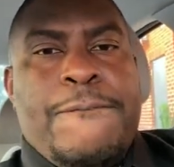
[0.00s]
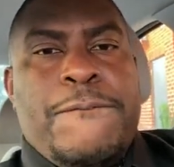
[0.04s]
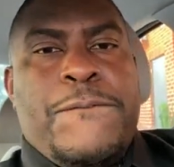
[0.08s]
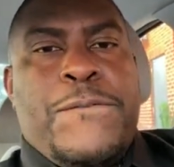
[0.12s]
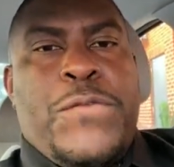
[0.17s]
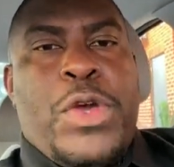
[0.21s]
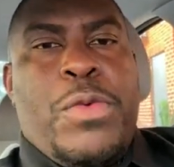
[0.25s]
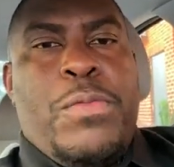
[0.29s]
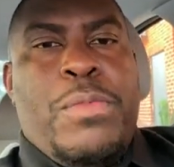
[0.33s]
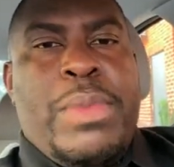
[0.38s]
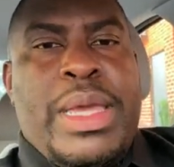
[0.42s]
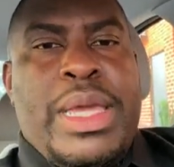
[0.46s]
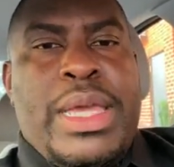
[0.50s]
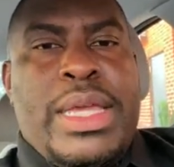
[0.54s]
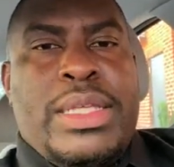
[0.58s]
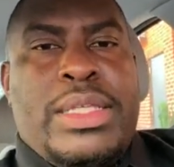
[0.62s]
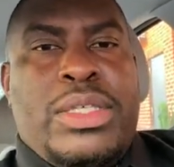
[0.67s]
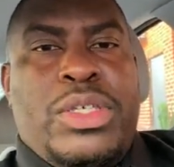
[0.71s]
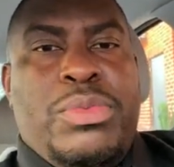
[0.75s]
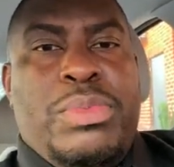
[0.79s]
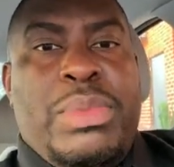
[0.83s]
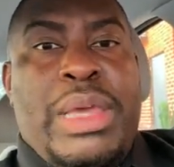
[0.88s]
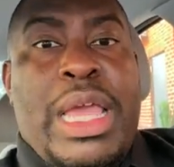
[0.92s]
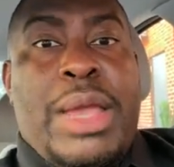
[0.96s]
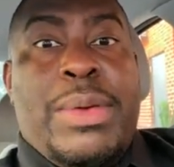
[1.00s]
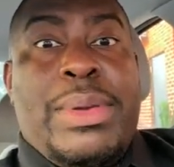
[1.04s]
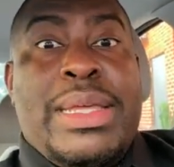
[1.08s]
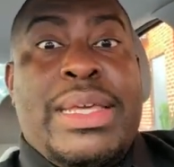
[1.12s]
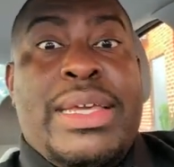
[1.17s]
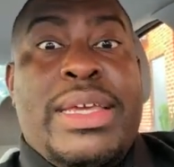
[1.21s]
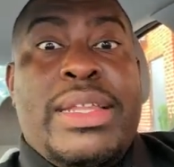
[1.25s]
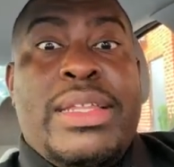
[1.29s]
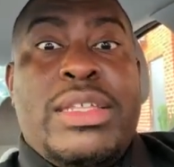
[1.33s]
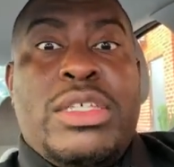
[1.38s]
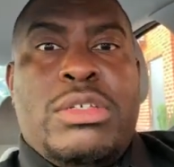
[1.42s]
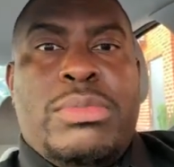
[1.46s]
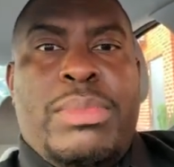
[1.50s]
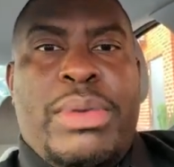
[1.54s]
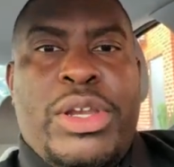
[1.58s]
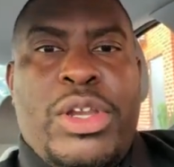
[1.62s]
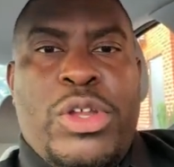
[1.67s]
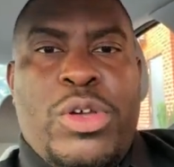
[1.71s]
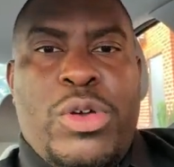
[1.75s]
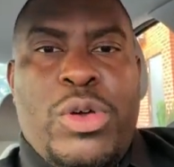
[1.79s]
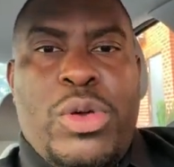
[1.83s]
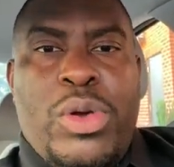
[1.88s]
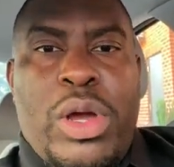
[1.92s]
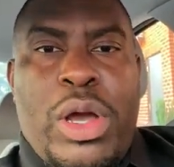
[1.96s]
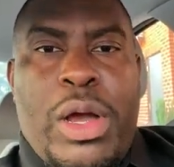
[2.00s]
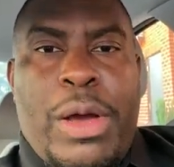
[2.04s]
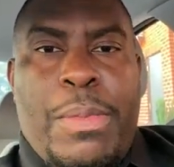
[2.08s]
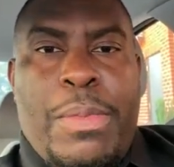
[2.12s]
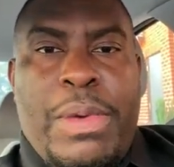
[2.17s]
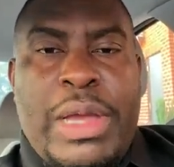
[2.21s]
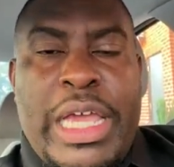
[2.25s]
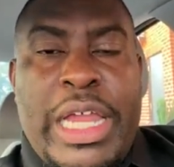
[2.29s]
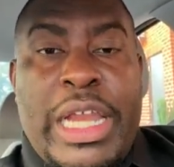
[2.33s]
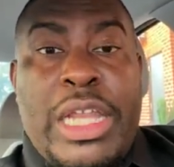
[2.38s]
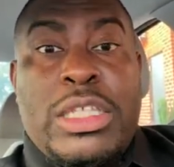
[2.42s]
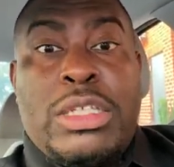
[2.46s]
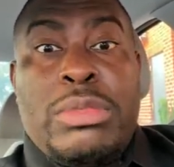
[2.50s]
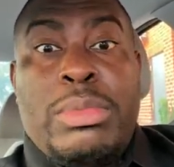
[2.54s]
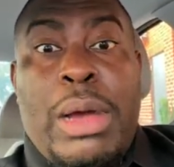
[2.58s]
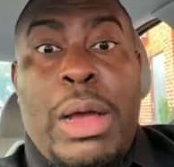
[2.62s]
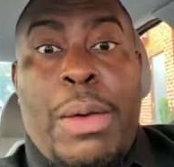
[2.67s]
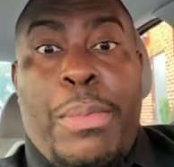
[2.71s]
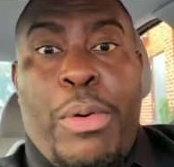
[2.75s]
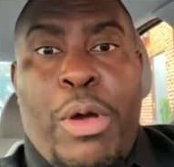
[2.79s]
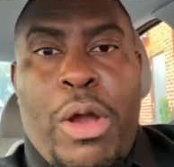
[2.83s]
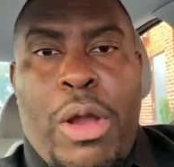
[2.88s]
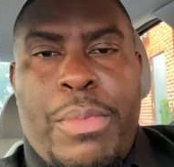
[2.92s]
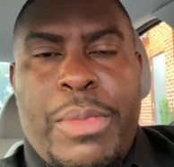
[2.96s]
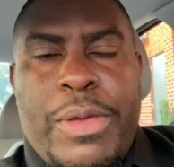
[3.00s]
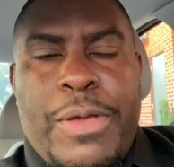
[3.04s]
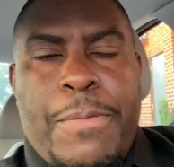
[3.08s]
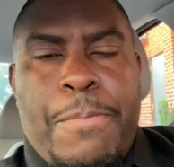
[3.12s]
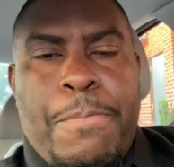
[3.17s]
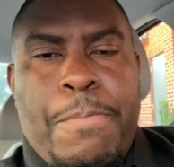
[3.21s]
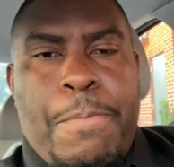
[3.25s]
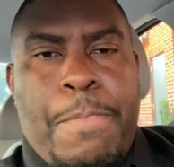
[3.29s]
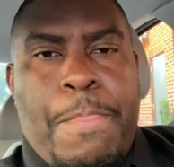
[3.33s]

for me to be able to get into my new, get into my apartment.